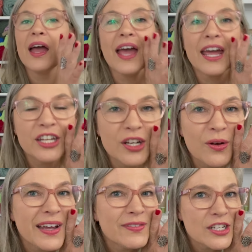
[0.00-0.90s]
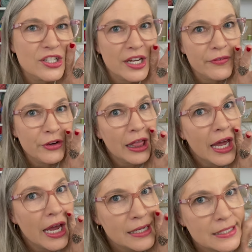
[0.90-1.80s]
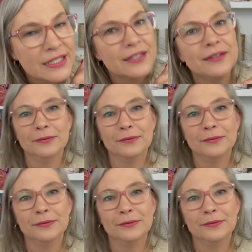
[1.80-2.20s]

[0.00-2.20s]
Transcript: and you don't have to shave your legs.